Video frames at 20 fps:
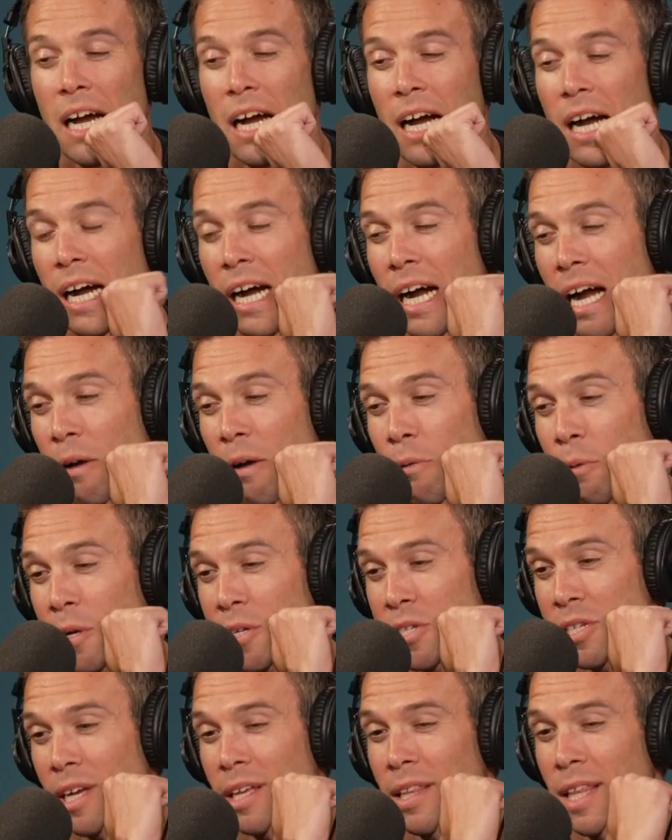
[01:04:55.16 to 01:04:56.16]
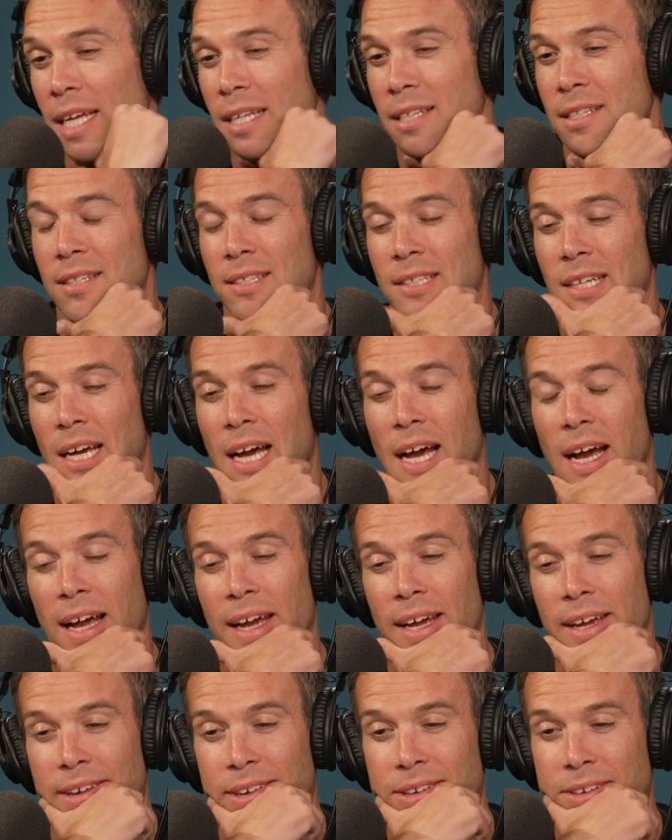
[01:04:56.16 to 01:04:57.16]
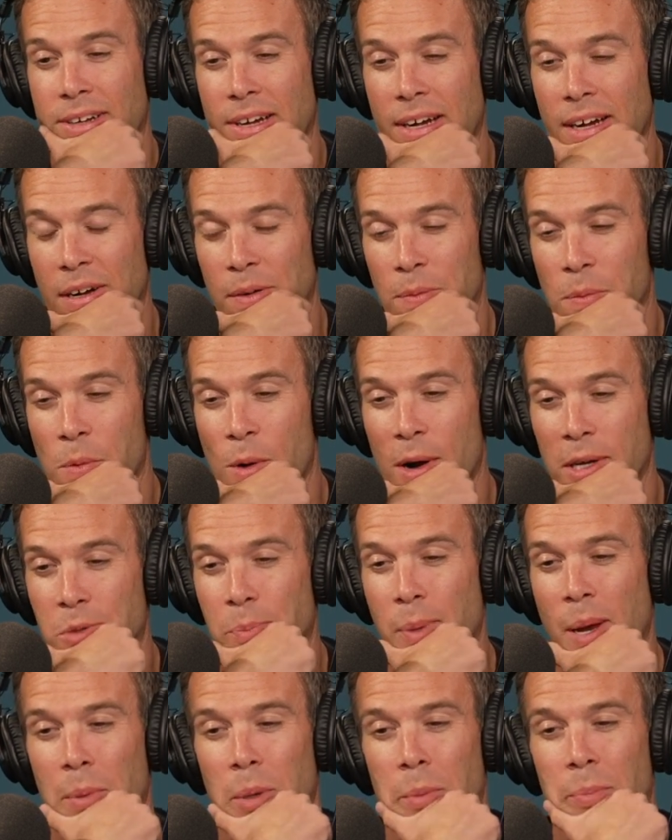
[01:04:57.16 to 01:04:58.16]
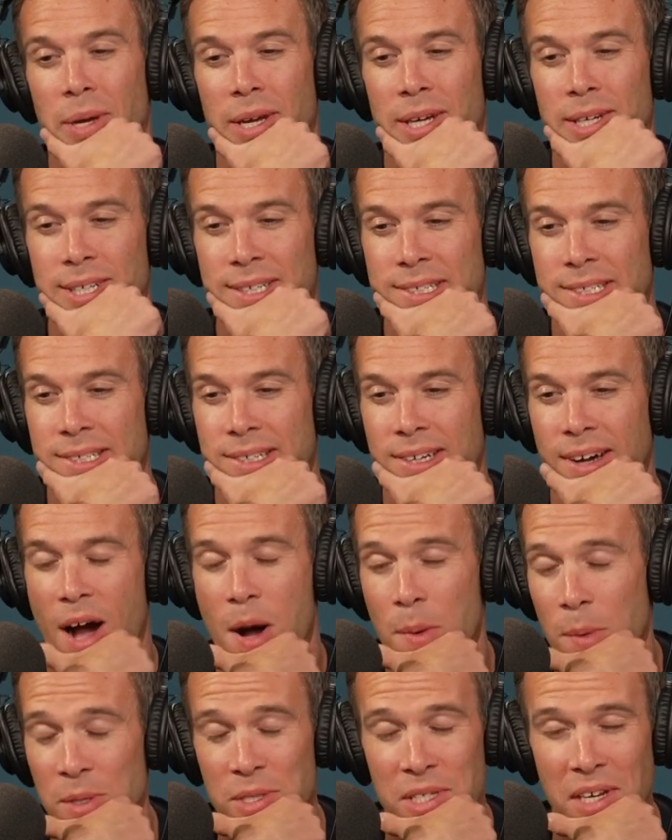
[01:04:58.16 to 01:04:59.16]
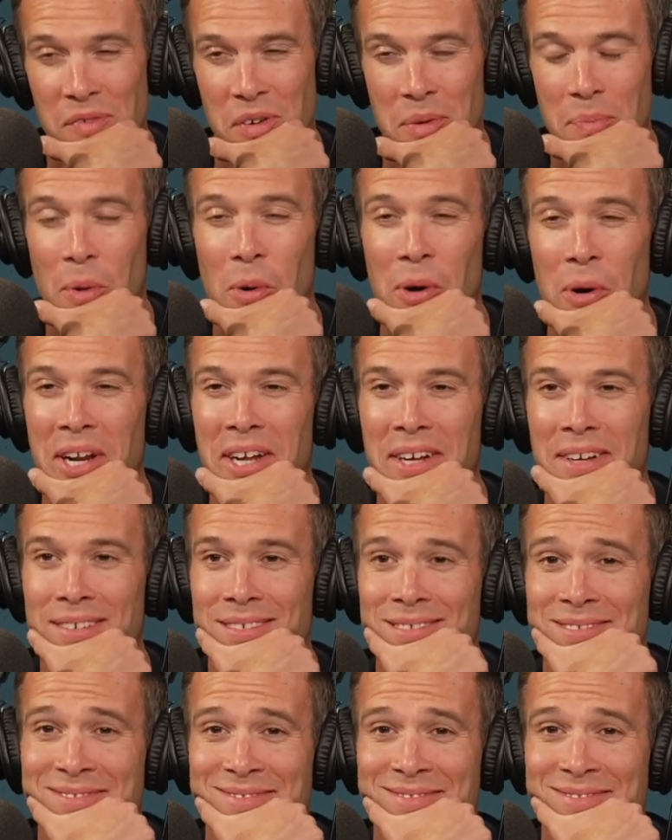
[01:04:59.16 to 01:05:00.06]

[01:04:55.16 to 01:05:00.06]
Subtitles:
I will say that I watch Peppa Pig almost every morning.